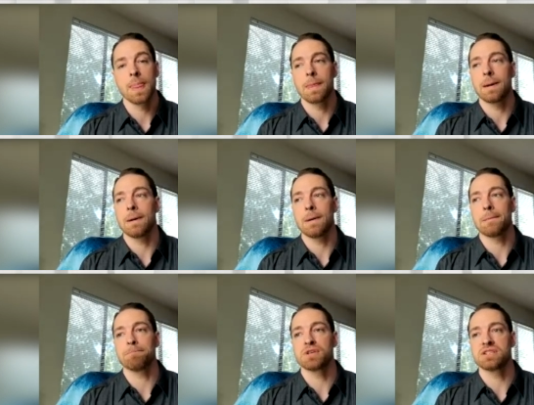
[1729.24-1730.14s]

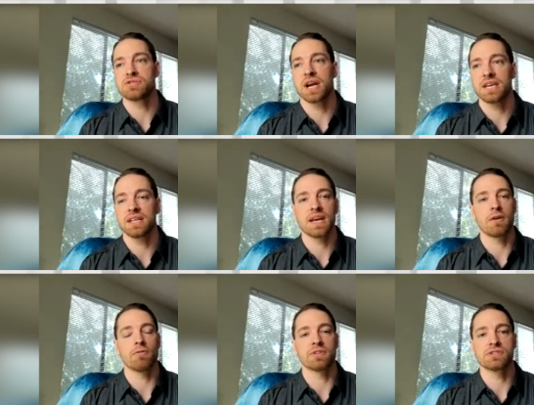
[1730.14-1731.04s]
um, to try to get that
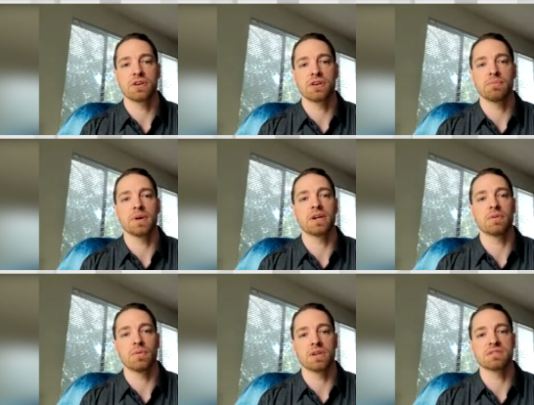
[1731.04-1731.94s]
overturned, but it
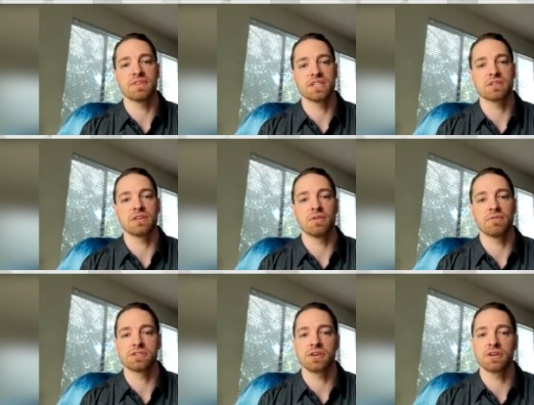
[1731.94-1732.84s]
was eventually
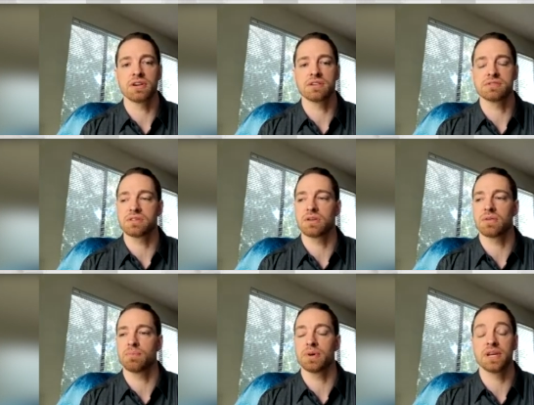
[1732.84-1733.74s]
overturned. And
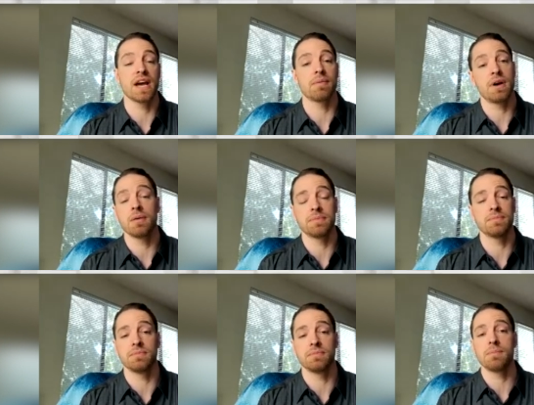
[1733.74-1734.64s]
so, but yeah, up
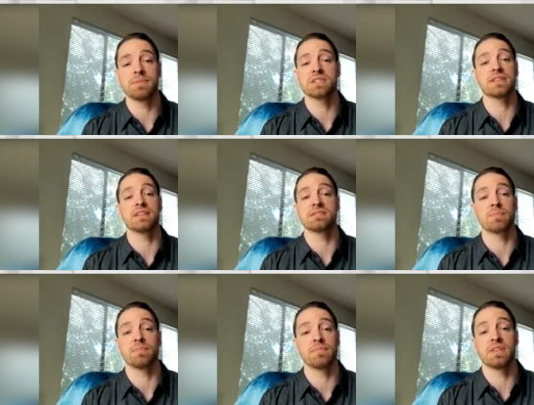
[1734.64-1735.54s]
up into this
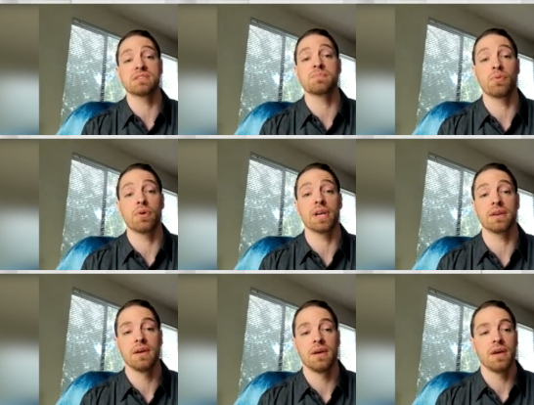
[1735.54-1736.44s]
this point,
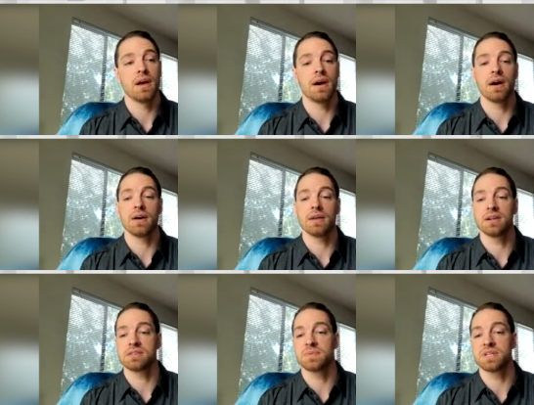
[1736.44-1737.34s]
uh, it
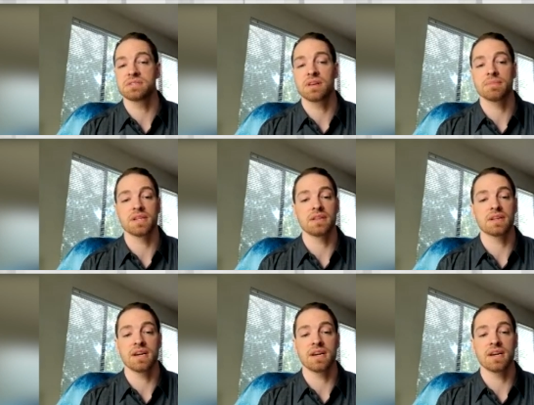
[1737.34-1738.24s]
has been something
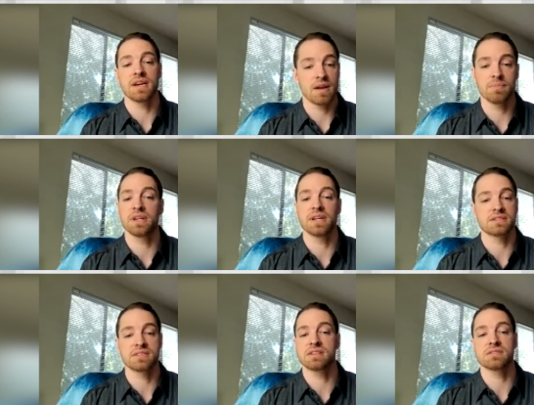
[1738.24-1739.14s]
that has not been
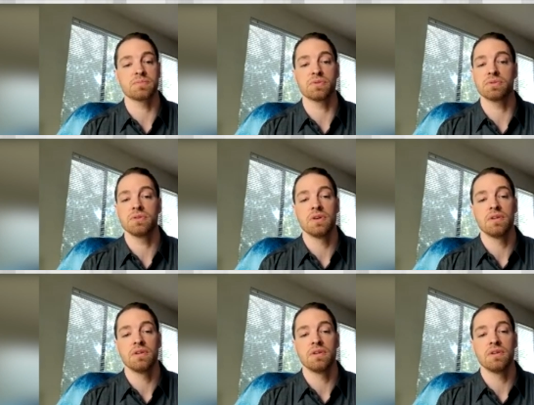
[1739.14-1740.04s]
accessible
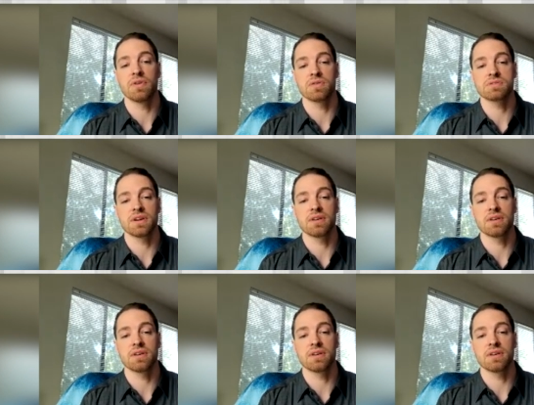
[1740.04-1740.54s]
for folks that are